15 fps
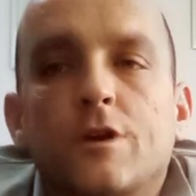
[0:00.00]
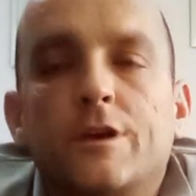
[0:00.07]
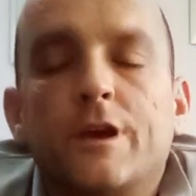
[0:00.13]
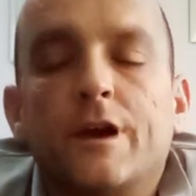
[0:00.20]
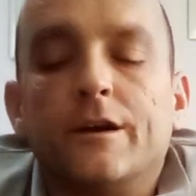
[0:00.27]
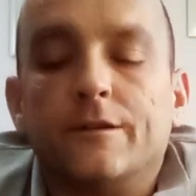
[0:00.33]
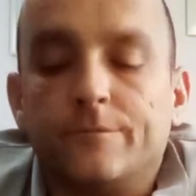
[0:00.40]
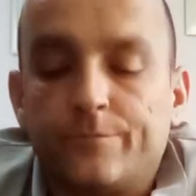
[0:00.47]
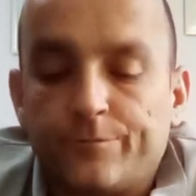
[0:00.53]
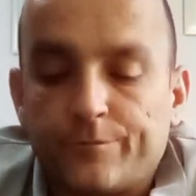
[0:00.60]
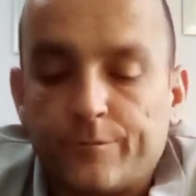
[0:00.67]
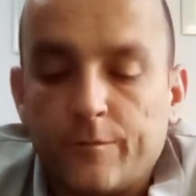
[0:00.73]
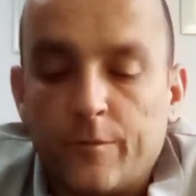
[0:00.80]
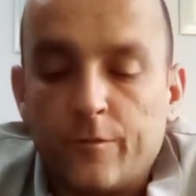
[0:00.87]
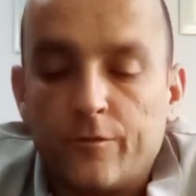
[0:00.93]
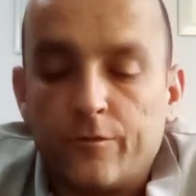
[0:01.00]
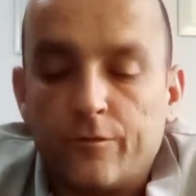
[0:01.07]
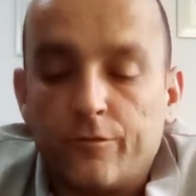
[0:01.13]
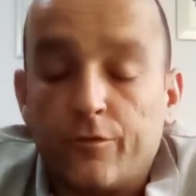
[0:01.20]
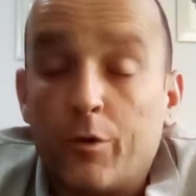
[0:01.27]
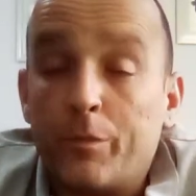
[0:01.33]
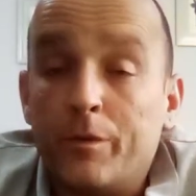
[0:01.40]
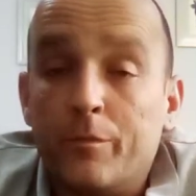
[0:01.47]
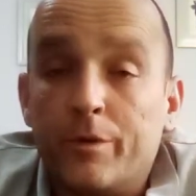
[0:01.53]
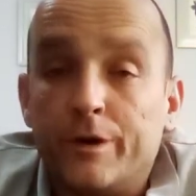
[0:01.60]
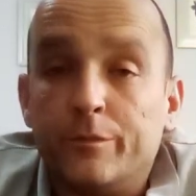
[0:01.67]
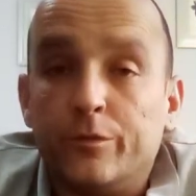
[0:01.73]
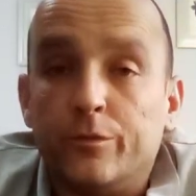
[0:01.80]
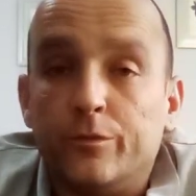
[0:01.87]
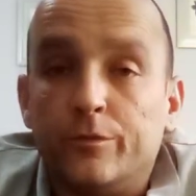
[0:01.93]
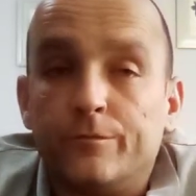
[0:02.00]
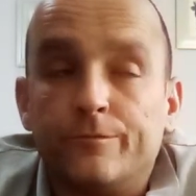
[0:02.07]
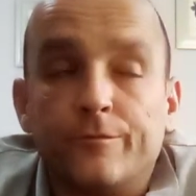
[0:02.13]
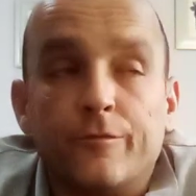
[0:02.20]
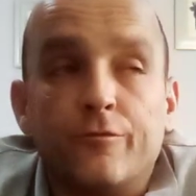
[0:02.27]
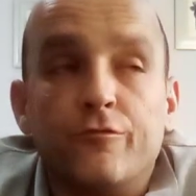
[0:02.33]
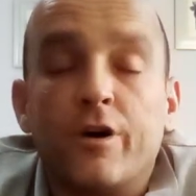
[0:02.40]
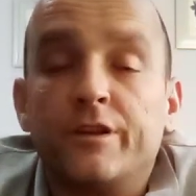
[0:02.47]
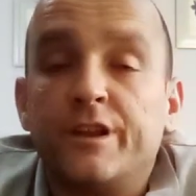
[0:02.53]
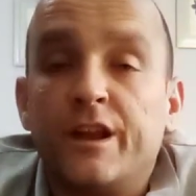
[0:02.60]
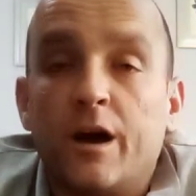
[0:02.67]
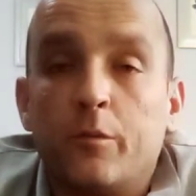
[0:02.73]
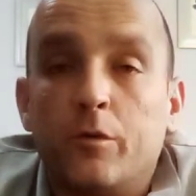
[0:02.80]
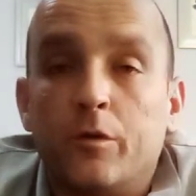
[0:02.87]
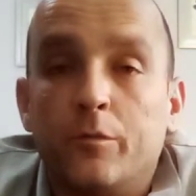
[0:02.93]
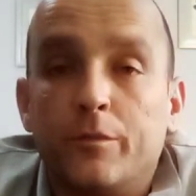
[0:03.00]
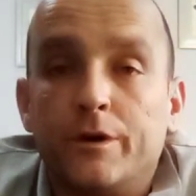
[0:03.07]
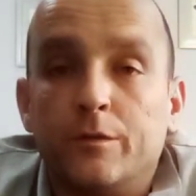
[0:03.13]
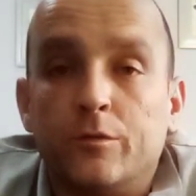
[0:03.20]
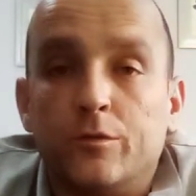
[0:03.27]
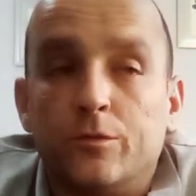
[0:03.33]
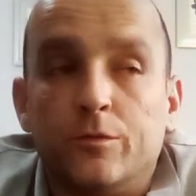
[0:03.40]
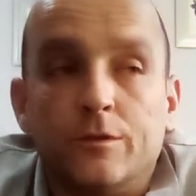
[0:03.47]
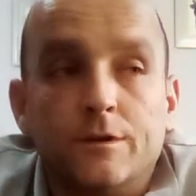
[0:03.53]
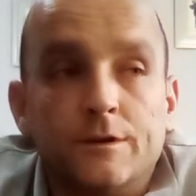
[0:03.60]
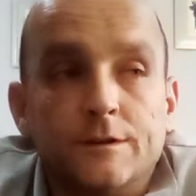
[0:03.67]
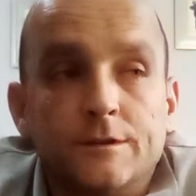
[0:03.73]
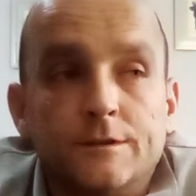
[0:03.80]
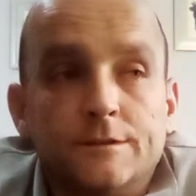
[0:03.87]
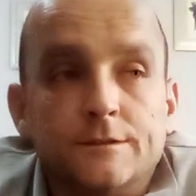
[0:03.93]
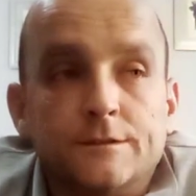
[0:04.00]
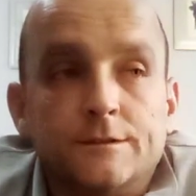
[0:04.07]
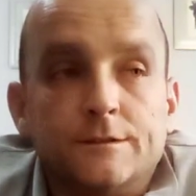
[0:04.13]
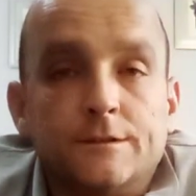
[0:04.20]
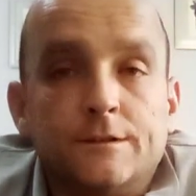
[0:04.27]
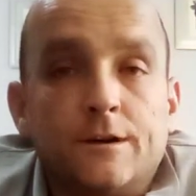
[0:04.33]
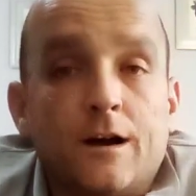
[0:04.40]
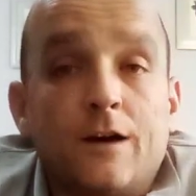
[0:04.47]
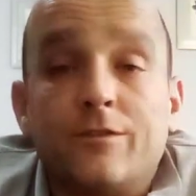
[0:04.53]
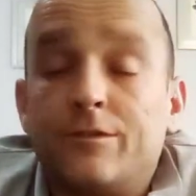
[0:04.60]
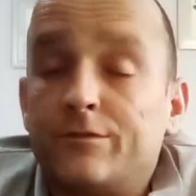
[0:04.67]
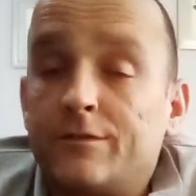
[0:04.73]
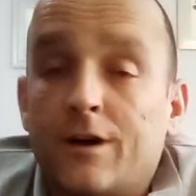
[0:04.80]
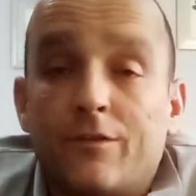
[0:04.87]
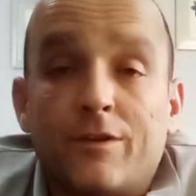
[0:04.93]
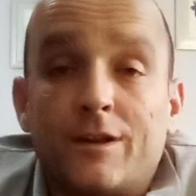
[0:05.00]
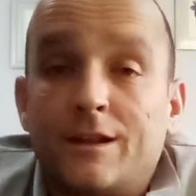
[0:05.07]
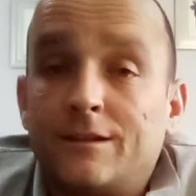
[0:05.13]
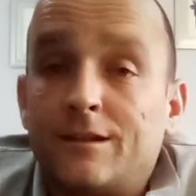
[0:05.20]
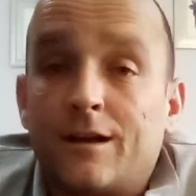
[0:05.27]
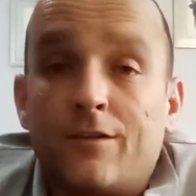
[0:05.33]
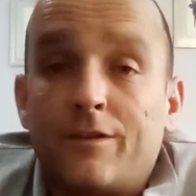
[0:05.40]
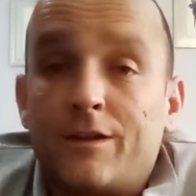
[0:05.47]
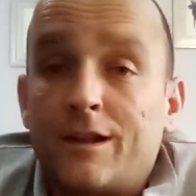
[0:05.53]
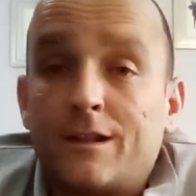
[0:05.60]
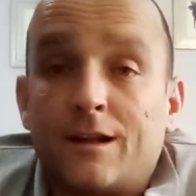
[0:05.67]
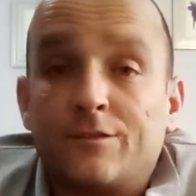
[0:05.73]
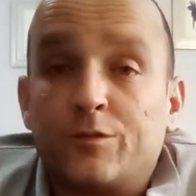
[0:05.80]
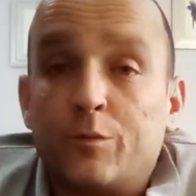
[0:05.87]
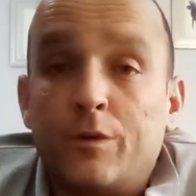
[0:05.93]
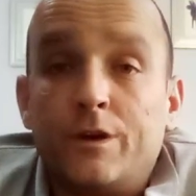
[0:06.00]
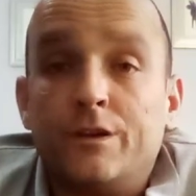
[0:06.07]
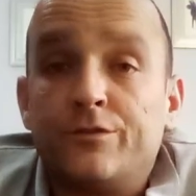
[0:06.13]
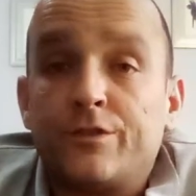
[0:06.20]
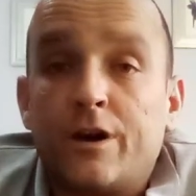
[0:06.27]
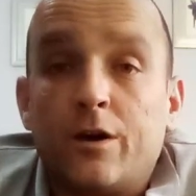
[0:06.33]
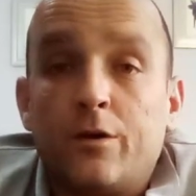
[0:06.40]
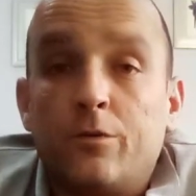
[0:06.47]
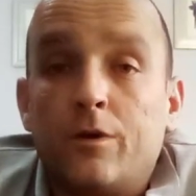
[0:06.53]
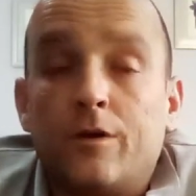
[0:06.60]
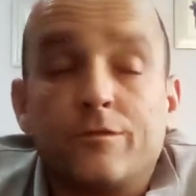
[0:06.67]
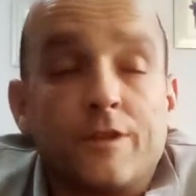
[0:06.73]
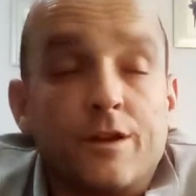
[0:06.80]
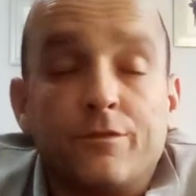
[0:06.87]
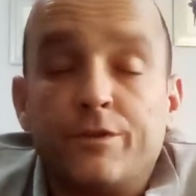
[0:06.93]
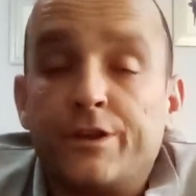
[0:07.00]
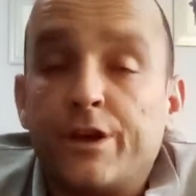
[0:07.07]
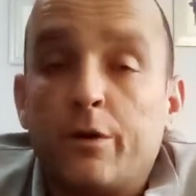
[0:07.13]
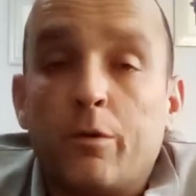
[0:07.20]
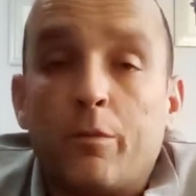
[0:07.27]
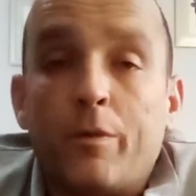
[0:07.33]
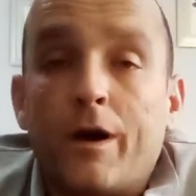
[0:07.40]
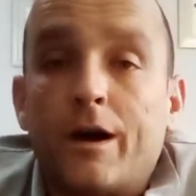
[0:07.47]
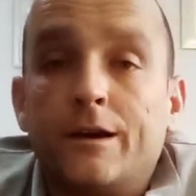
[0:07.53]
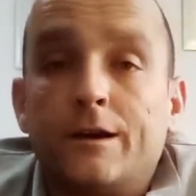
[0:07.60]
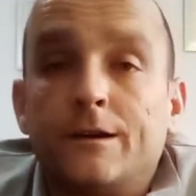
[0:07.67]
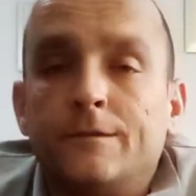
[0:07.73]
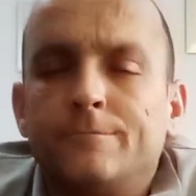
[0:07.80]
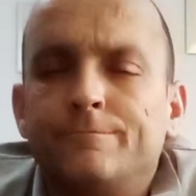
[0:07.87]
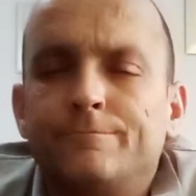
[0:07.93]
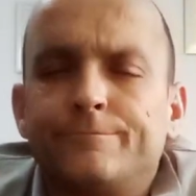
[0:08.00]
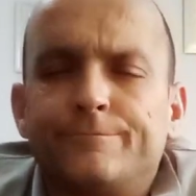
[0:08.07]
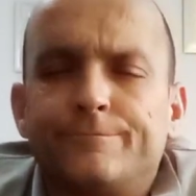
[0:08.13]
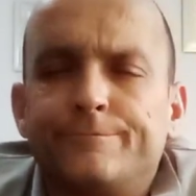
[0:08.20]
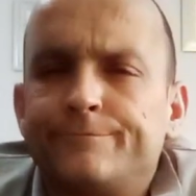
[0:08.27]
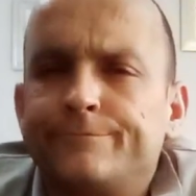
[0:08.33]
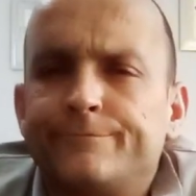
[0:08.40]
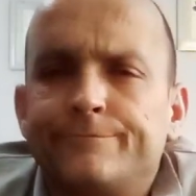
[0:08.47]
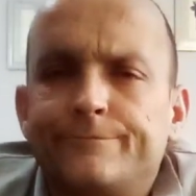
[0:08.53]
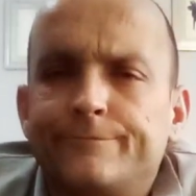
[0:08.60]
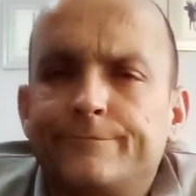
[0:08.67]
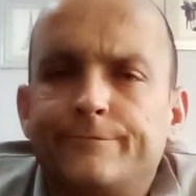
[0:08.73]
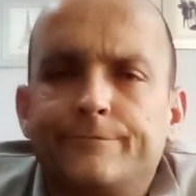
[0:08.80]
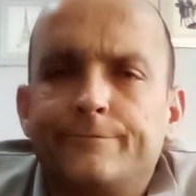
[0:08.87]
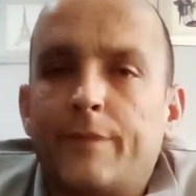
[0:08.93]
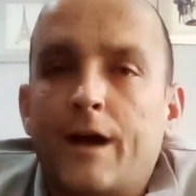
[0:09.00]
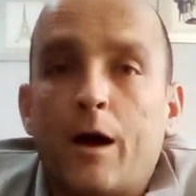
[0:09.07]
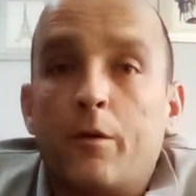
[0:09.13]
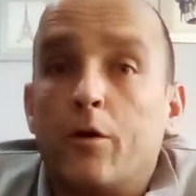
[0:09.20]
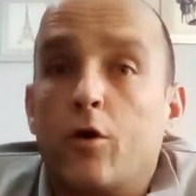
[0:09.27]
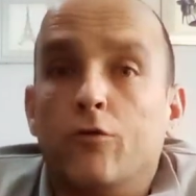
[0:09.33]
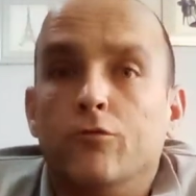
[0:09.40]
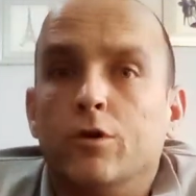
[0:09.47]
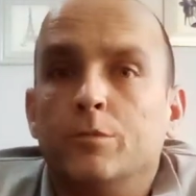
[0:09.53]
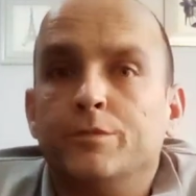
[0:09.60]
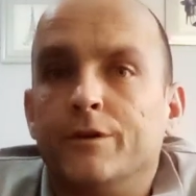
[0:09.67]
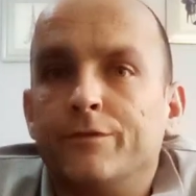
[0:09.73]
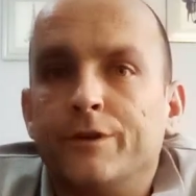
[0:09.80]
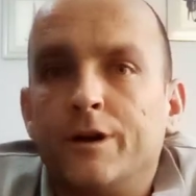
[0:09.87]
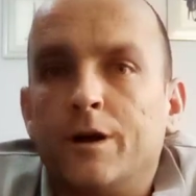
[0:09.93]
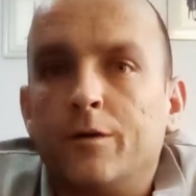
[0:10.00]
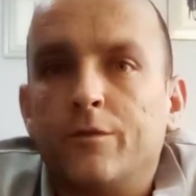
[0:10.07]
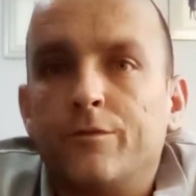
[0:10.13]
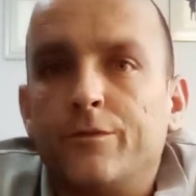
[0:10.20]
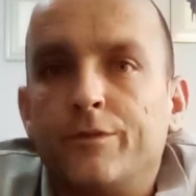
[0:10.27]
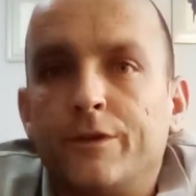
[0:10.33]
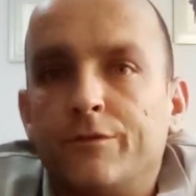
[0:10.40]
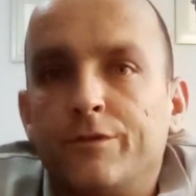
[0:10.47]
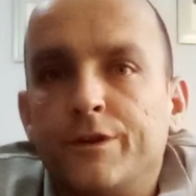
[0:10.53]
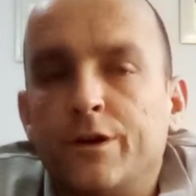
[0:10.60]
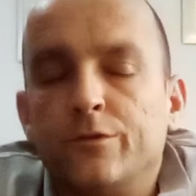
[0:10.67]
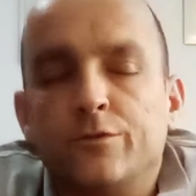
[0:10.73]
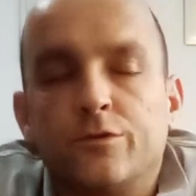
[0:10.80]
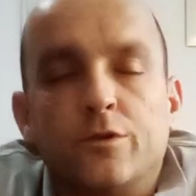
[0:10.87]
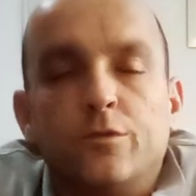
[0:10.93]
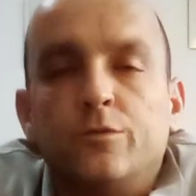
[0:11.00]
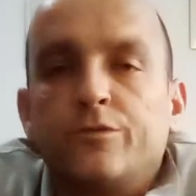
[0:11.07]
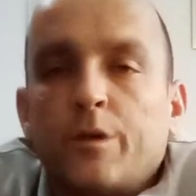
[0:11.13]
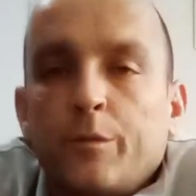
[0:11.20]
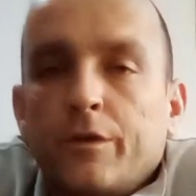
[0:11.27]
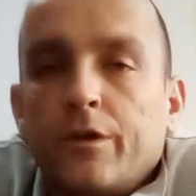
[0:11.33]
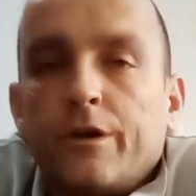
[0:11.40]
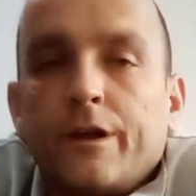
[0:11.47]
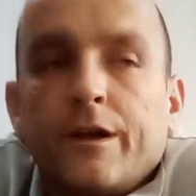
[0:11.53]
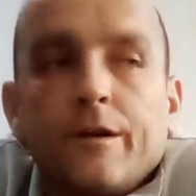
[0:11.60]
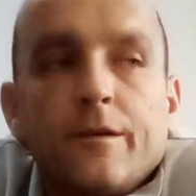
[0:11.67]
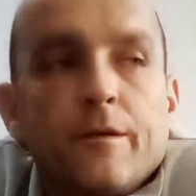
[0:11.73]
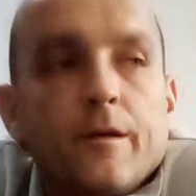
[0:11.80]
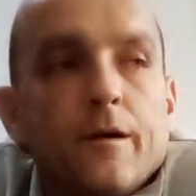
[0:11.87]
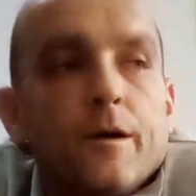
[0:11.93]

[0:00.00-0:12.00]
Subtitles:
Yeah, robbing people, running up on people. I've had it done to me in jail. I've done a video about it. How I got robbed. I think the video's called something like that.